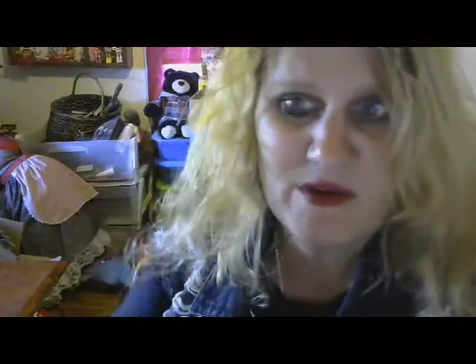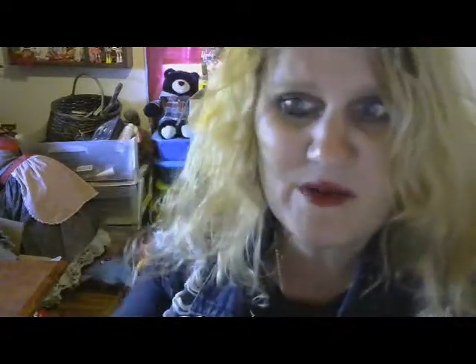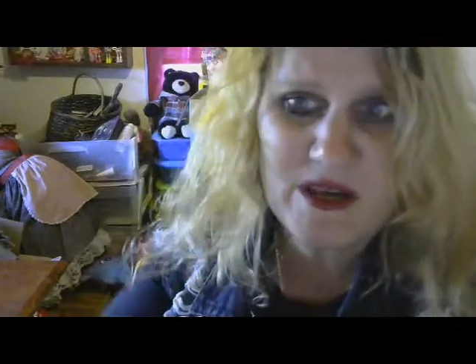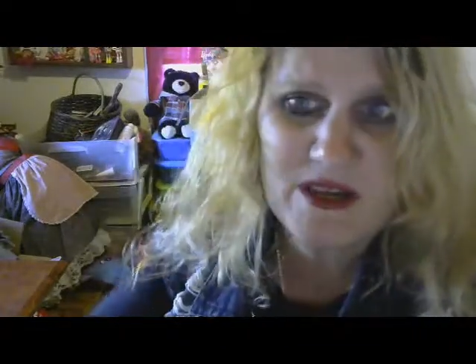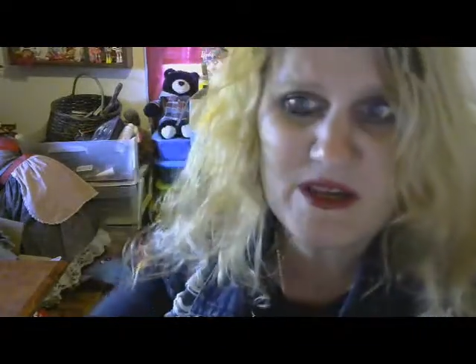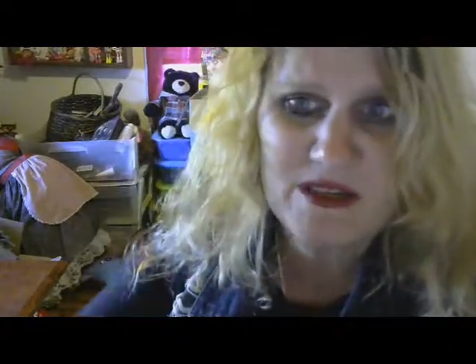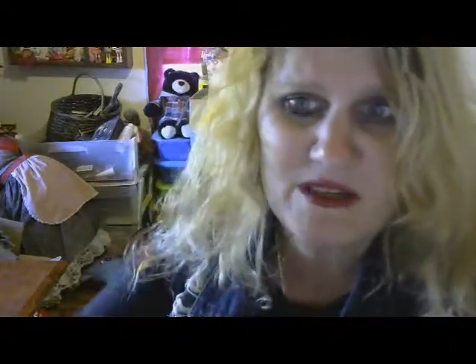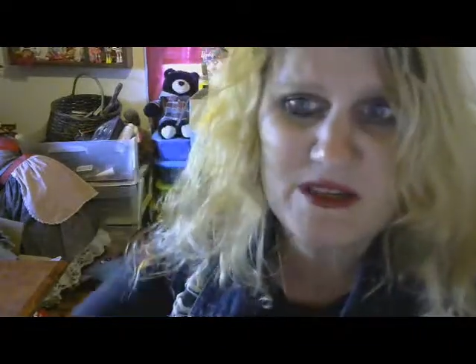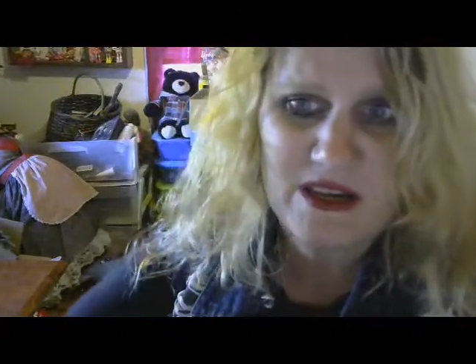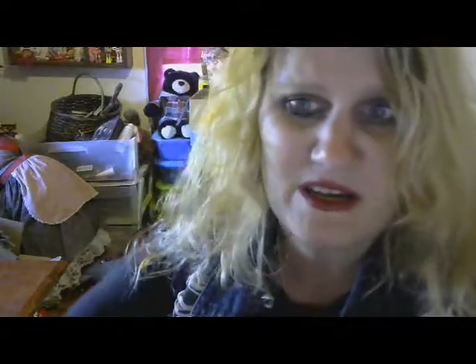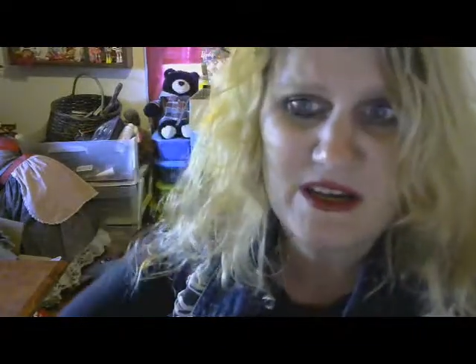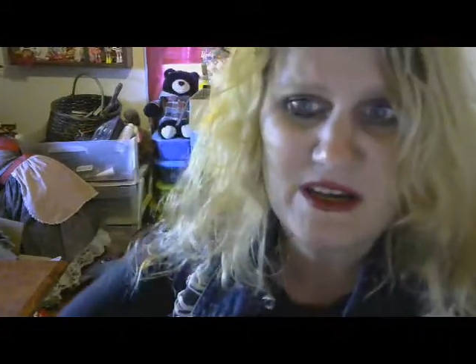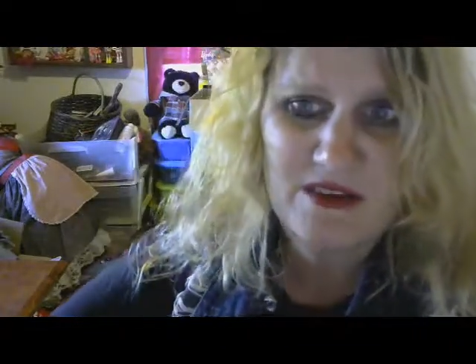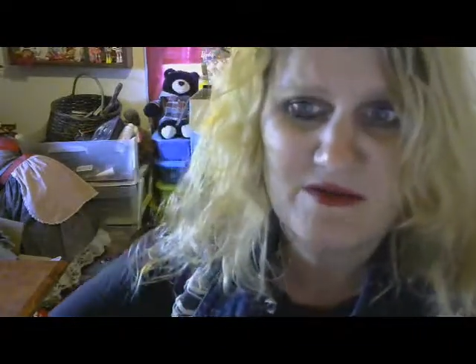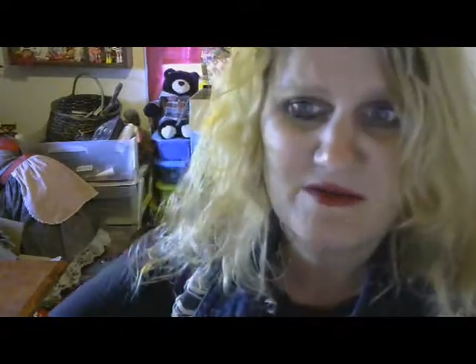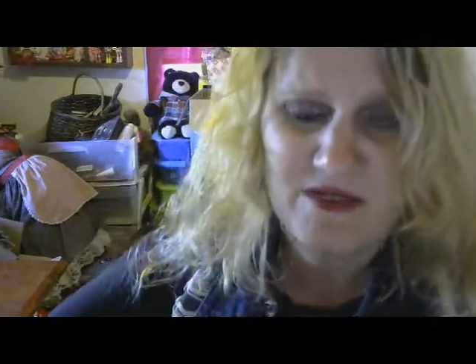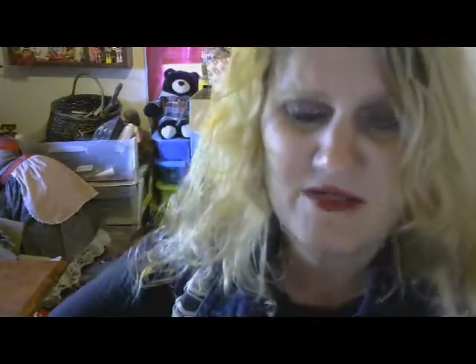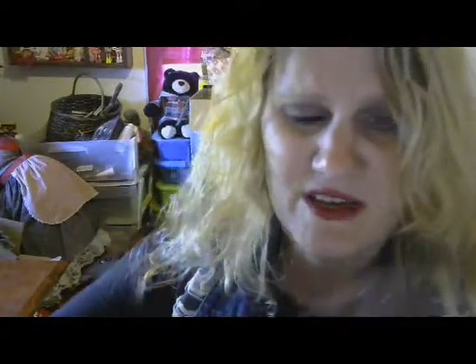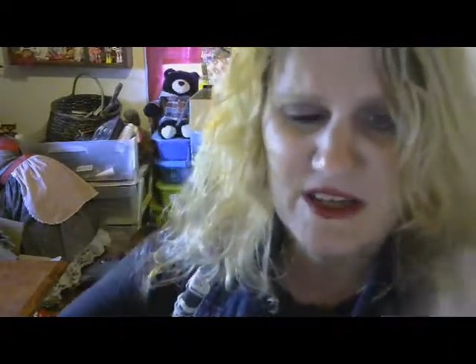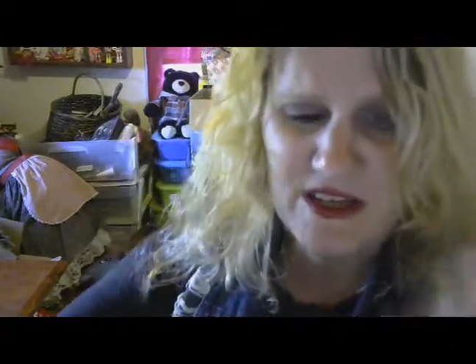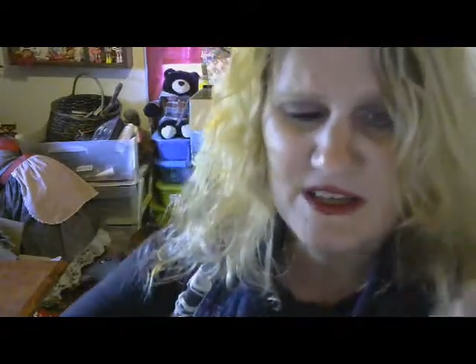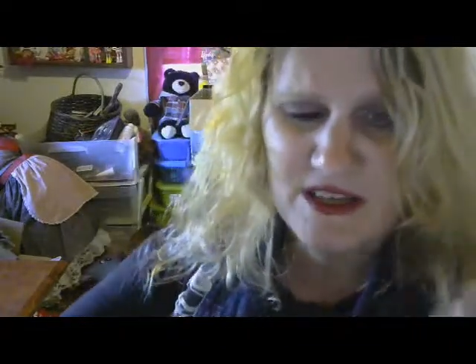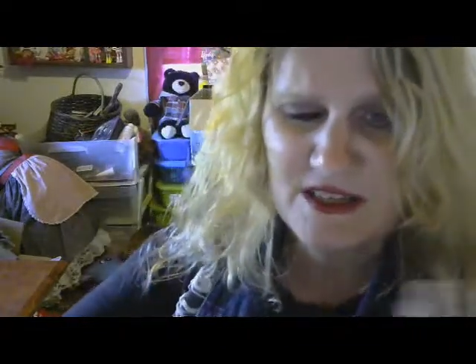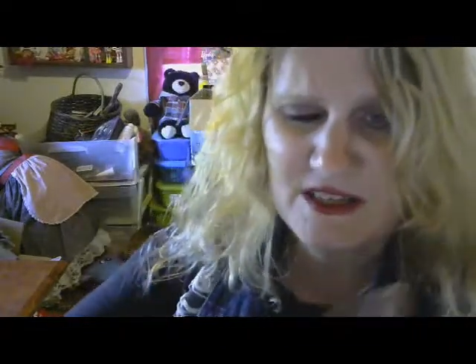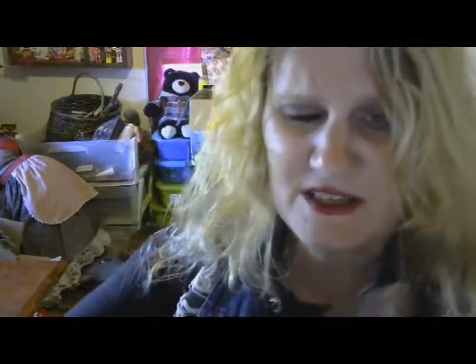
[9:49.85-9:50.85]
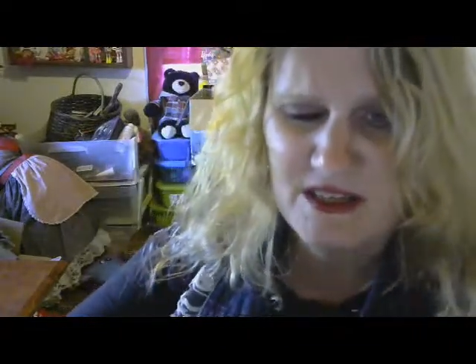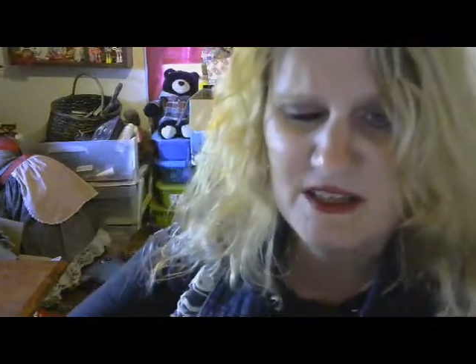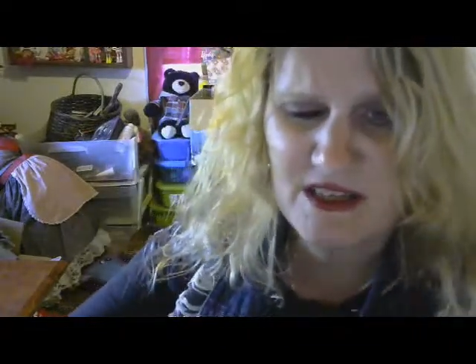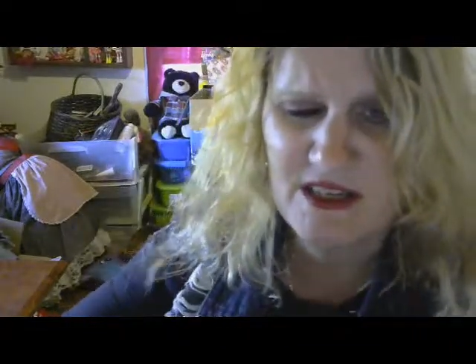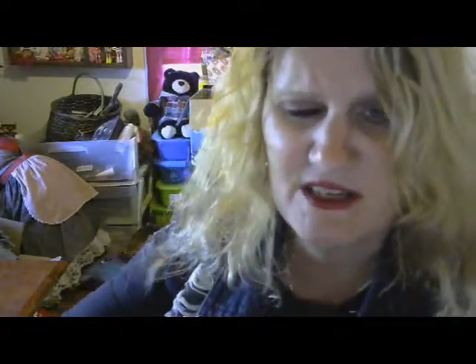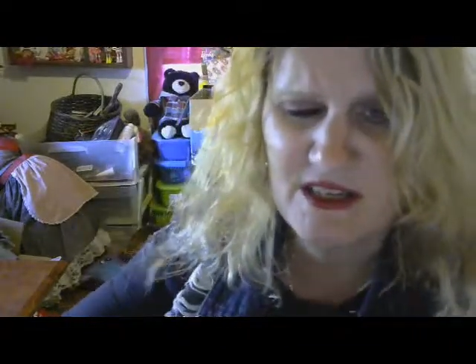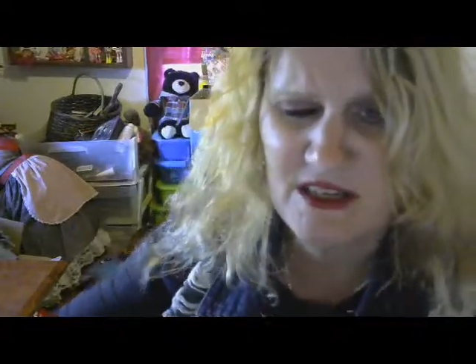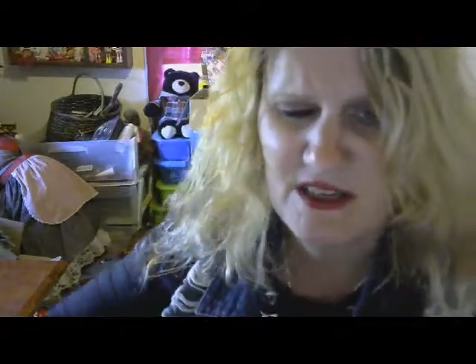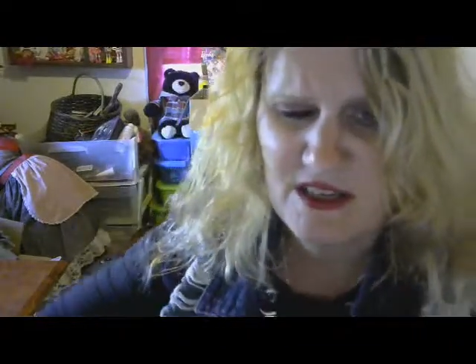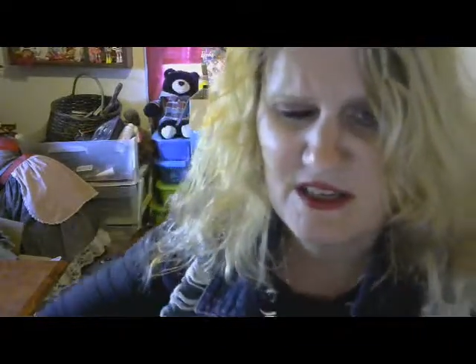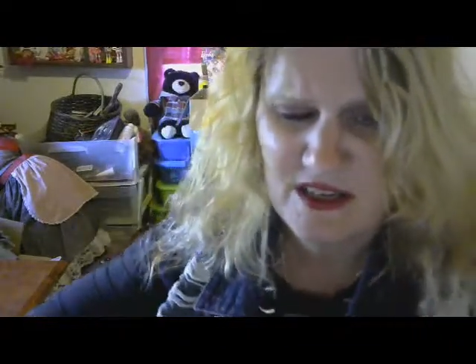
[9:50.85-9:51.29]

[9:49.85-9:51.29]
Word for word: is like fantasy,